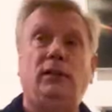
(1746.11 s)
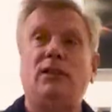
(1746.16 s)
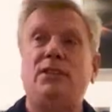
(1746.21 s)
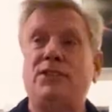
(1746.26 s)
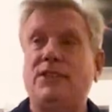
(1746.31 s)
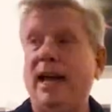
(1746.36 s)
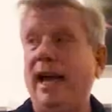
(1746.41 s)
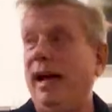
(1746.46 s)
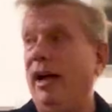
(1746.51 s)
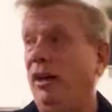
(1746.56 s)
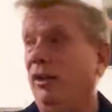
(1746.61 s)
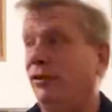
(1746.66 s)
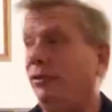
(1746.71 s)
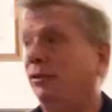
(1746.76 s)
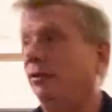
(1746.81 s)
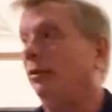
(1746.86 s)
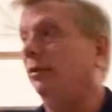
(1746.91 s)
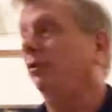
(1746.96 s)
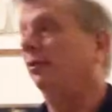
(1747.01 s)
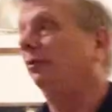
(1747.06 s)
sails.
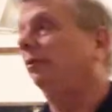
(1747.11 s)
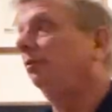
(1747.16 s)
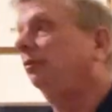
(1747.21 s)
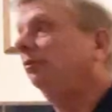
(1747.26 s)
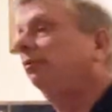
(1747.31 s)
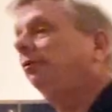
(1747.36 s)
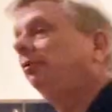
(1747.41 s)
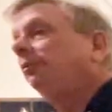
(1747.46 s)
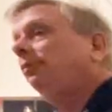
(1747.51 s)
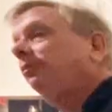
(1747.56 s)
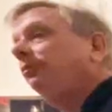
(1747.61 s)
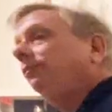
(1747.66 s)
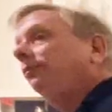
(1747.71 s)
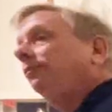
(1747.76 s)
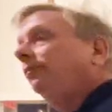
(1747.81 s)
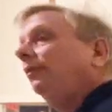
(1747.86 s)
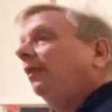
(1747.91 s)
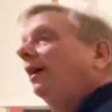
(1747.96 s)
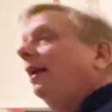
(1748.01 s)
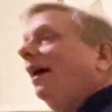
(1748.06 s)

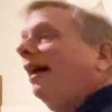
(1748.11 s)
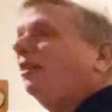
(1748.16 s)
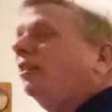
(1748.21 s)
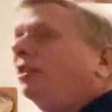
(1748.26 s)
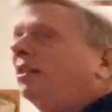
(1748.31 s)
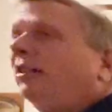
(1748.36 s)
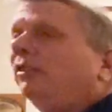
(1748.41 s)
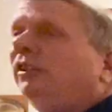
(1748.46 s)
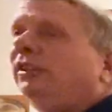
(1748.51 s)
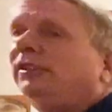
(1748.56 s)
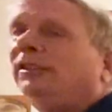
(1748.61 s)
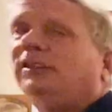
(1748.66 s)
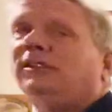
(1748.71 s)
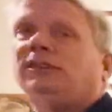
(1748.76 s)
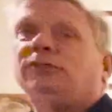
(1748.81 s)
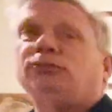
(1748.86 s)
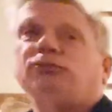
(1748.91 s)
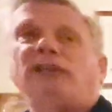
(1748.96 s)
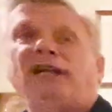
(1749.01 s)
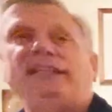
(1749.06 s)
How long does
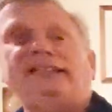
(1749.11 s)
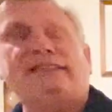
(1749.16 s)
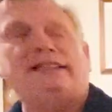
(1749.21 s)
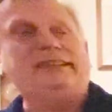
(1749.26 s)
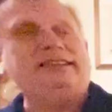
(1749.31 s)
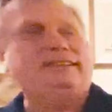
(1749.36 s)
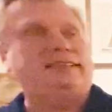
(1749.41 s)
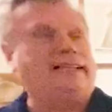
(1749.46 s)
this racing